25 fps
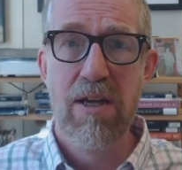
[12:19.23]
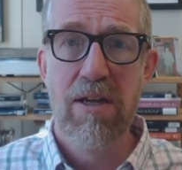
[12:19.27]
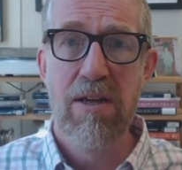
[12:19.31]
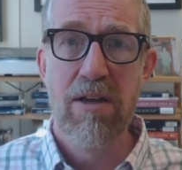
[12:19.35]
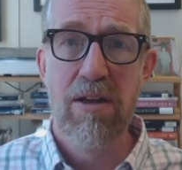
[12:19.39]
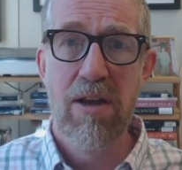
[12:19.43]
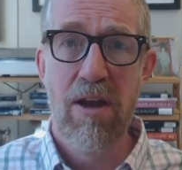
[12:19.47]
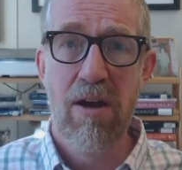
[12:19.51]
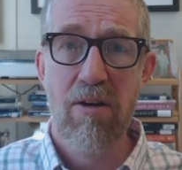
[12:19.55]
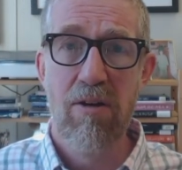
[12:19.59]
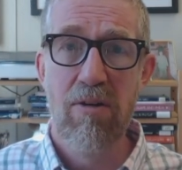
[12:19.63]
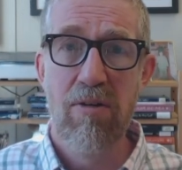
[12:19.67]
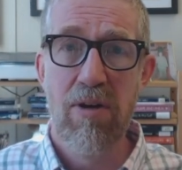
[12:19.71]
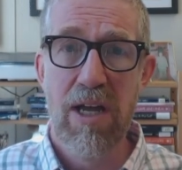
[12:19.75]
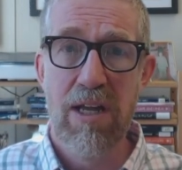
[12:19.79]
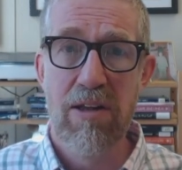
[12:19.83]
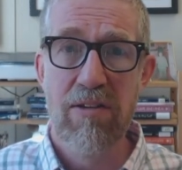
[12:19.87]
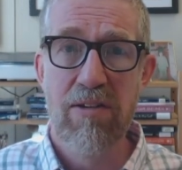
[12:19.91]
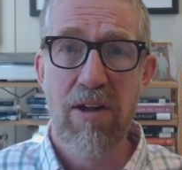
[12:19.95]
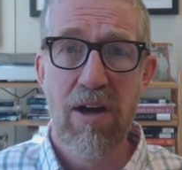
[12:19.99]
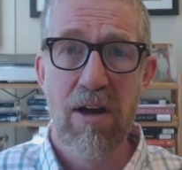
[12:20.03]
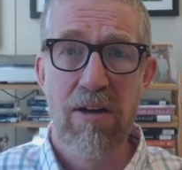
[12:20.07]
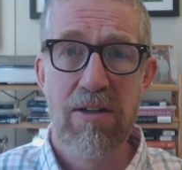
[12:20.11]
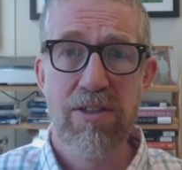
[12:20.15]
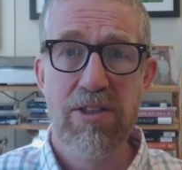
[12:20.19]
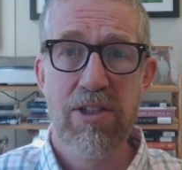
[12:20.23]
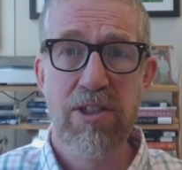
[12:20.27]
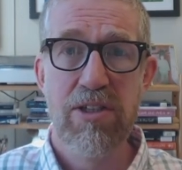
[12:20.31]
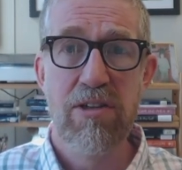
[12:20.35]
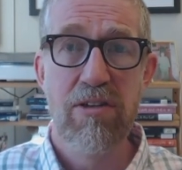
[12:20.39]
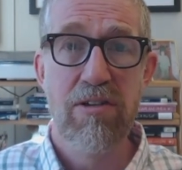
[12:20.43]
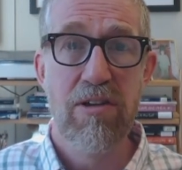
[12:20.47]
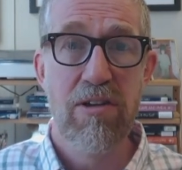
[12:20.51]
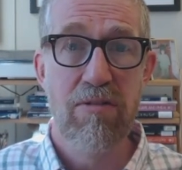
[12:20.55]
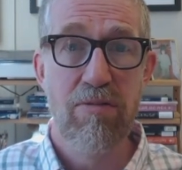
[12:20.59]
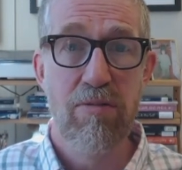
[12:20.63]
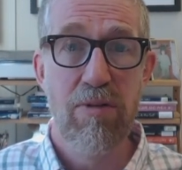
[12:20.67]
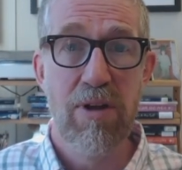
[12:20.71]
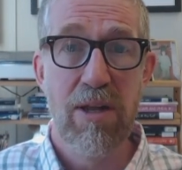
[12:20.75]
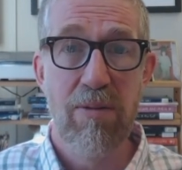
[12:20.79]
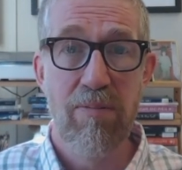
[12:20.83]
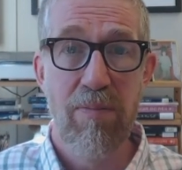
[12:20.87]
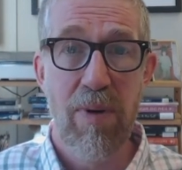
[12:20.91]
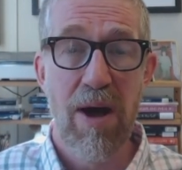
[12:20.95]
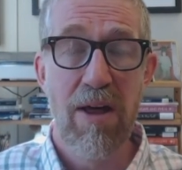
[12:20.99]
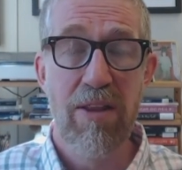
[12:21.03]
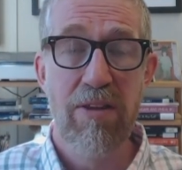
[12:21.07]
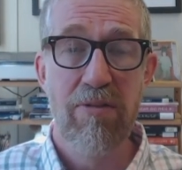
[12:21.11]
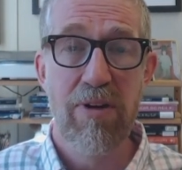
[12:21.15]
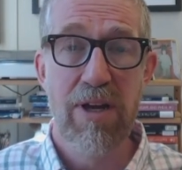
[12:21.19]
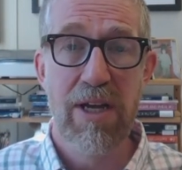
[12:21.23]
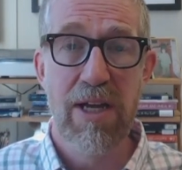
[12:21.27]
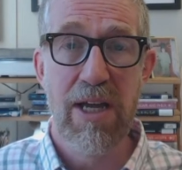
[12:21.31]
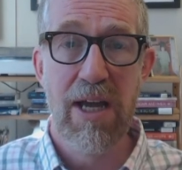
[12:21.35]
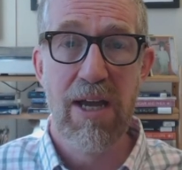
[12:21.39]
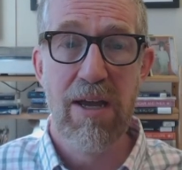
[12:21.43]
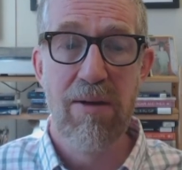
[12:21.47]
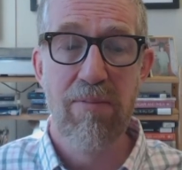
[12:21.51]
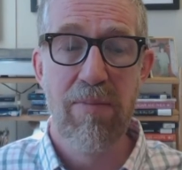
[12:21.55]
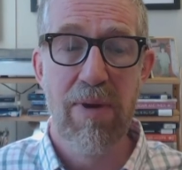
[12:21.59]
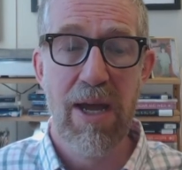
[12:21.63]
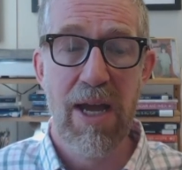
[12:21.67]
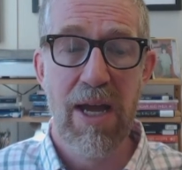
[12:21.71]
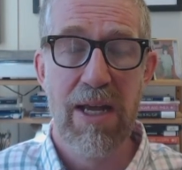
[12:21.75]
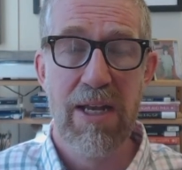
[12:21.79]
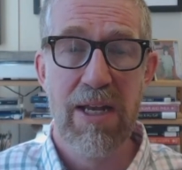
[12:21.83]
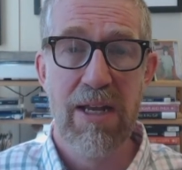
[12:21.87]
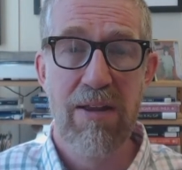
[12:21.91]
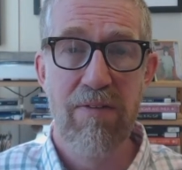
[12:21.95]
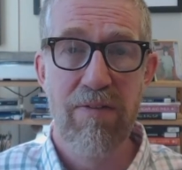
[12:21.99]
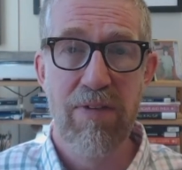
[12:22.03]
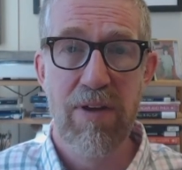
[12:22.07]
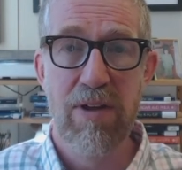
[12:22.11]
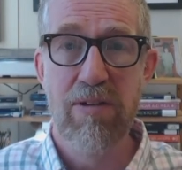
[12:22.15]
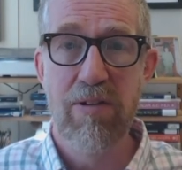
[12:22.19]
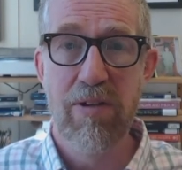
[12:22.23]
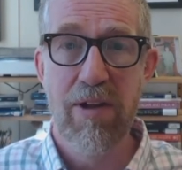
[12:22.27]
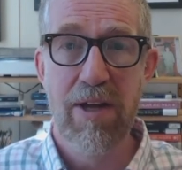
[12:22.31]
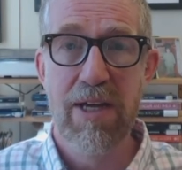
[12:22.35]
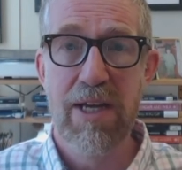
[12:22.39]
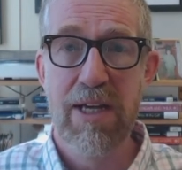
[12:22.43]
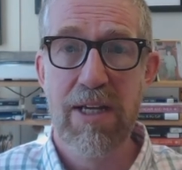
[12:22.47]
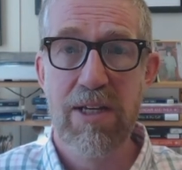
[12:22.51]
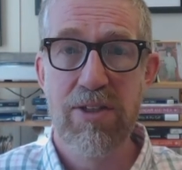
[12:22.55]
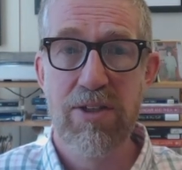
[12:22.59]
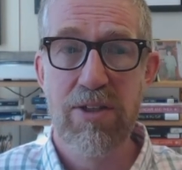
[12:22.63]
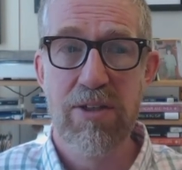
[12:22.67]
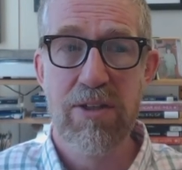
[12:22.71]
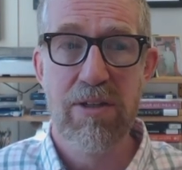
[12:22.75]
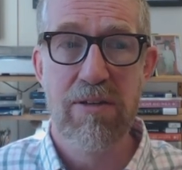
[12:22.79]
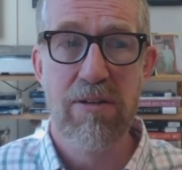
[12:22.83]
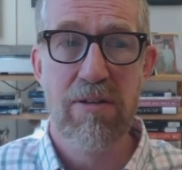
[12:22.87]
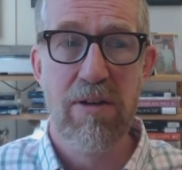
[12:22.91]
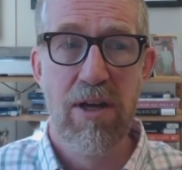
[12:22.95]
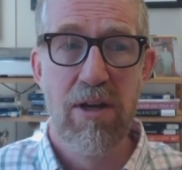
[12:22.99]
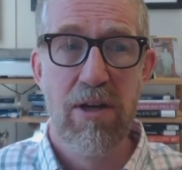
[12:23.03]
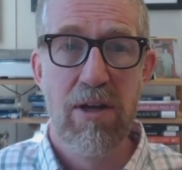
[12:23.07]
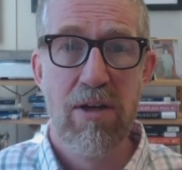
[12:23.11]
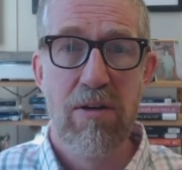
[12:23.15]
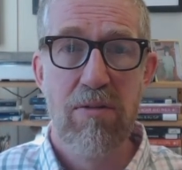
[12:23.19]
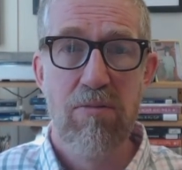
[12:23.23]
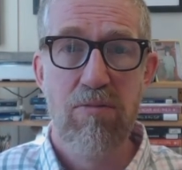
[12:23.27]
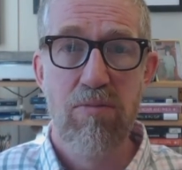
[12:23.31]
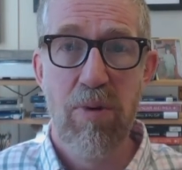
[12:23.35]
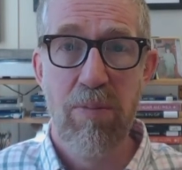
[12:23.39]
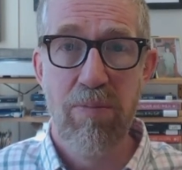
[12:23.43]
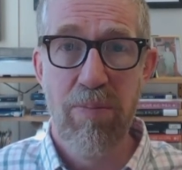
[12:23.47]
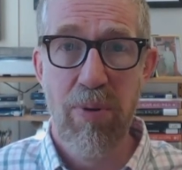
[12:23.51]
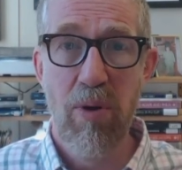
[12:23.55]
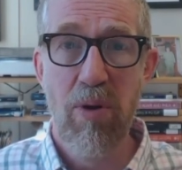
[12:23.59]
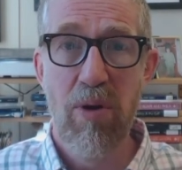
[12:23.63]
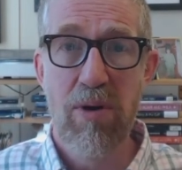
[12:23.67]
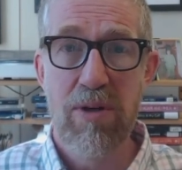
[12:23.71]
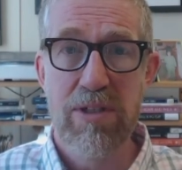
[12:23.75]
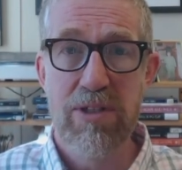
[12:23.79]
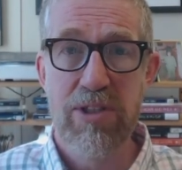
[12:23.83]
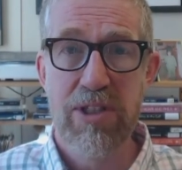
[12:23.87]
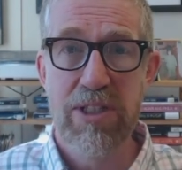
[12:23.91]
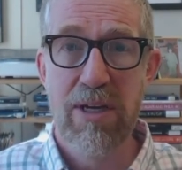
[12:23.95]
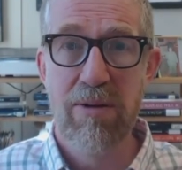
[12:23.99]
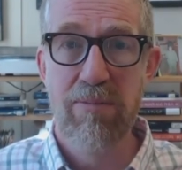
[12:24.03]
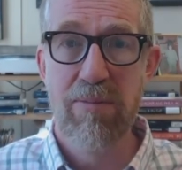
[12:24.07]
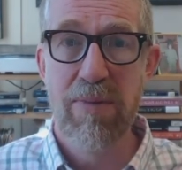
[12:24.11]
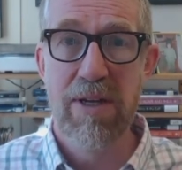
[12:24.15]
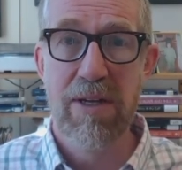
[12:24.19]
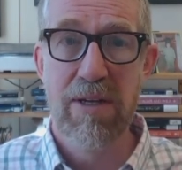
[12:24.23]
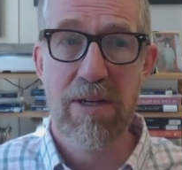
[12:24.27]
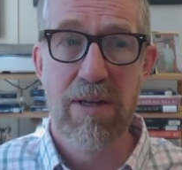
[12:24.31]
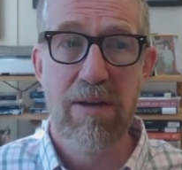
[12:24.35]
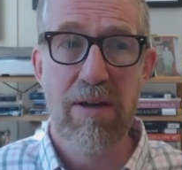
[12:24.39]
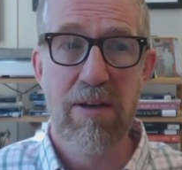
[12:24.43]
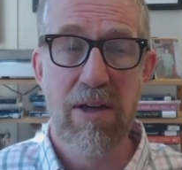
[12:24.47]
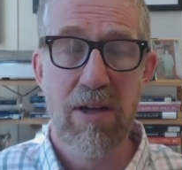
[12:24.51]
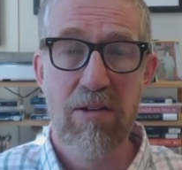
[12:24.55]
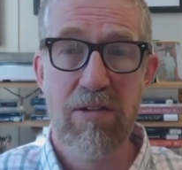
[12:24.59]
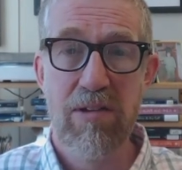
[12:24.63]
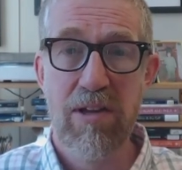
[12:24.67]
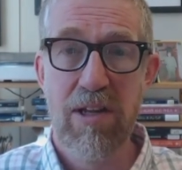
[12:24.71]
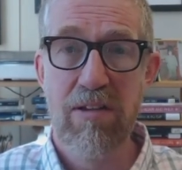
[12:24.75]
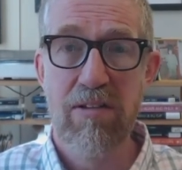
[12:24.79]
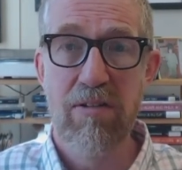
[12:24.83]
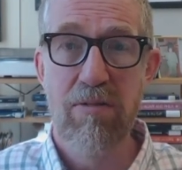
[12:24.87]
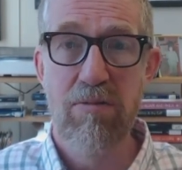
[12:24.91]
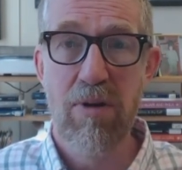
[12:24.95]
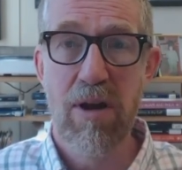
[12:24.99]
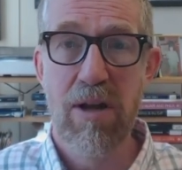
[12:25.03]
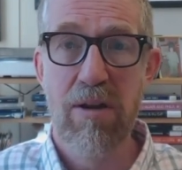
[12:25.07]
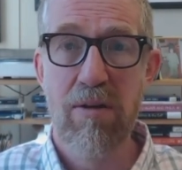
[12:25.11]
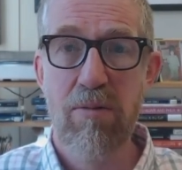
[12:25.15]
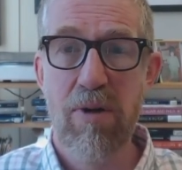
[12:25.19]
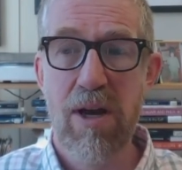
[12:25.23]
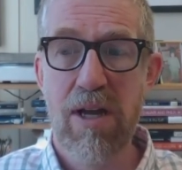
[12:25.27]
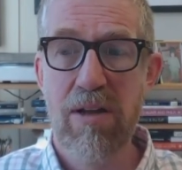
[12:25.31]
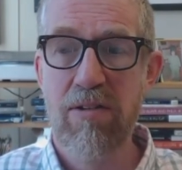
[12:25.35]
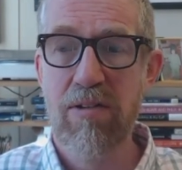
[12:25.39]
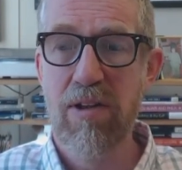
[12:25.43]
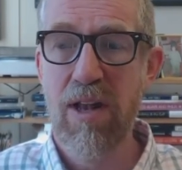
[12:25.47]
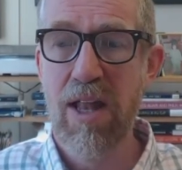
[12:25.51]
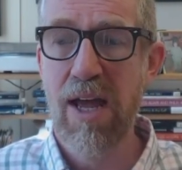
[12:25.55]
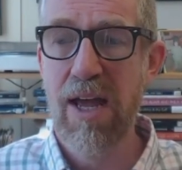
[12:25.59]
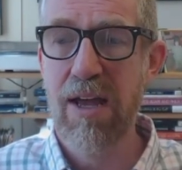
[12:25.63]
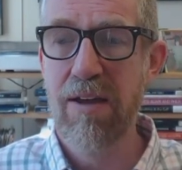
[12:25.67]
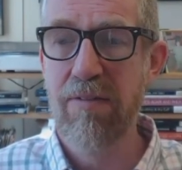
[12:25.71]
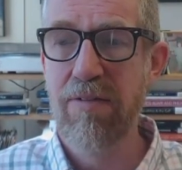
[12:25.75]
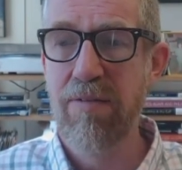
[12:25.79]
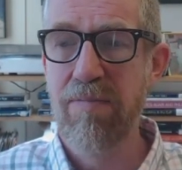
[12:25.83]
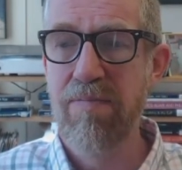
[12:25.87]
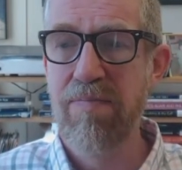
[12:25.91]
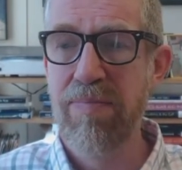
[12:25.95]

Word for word: you know, his conscience is really bothering him, and he feels like he should report Jim, and because he's a runaway slave.